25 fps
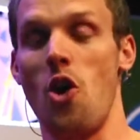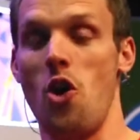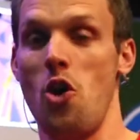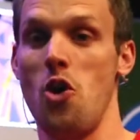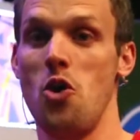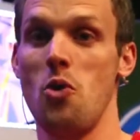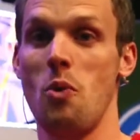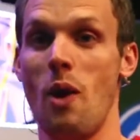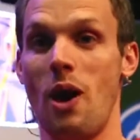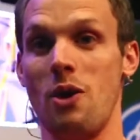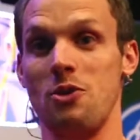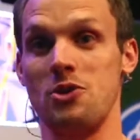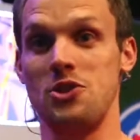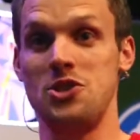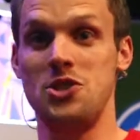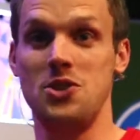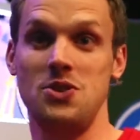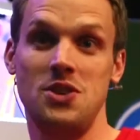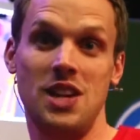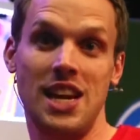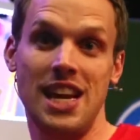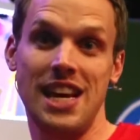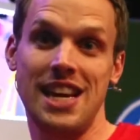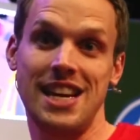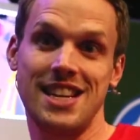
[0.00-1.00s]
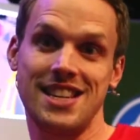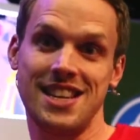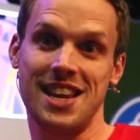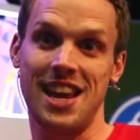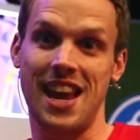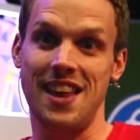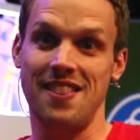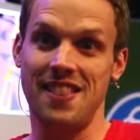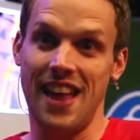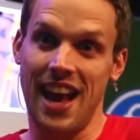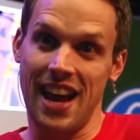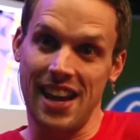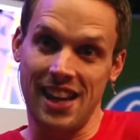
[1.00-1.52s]
who else you need
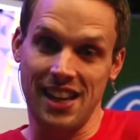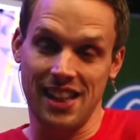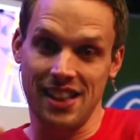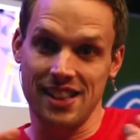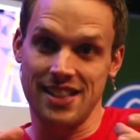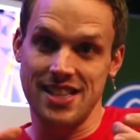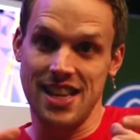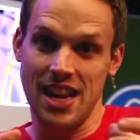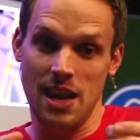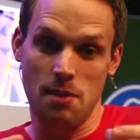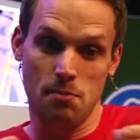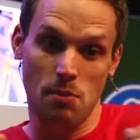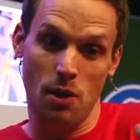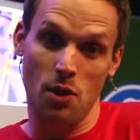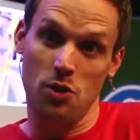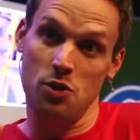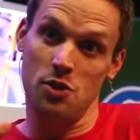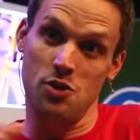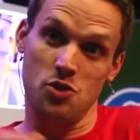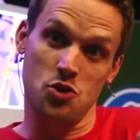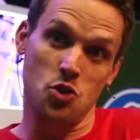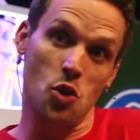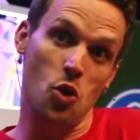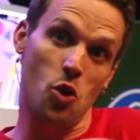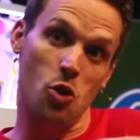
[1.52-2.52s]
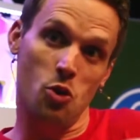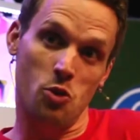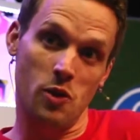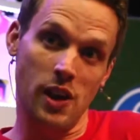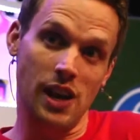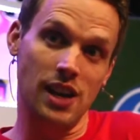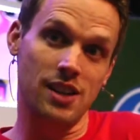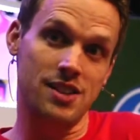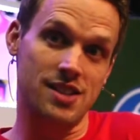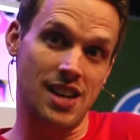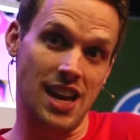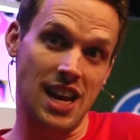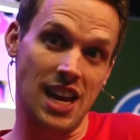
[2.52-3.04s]
in that little team, both the
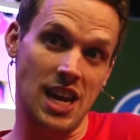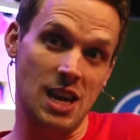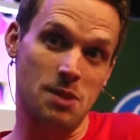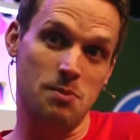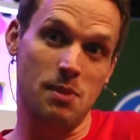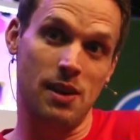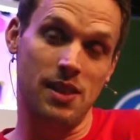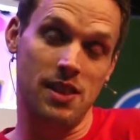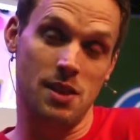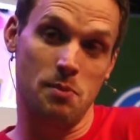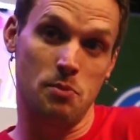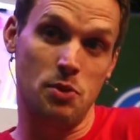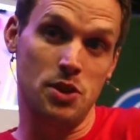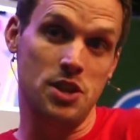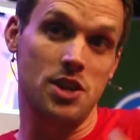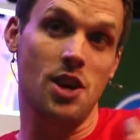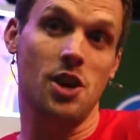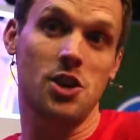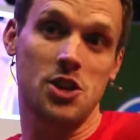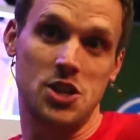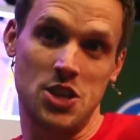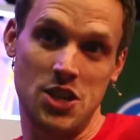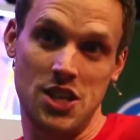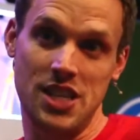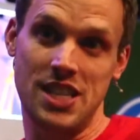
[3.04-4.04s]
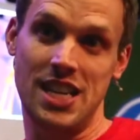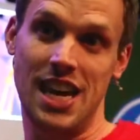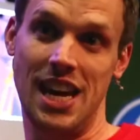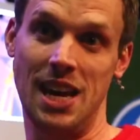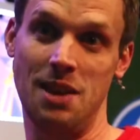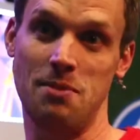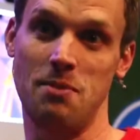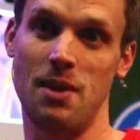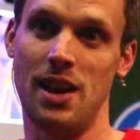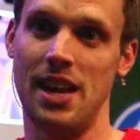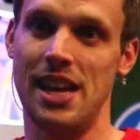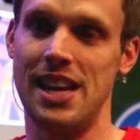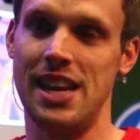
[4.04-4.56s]
touring team and the production team.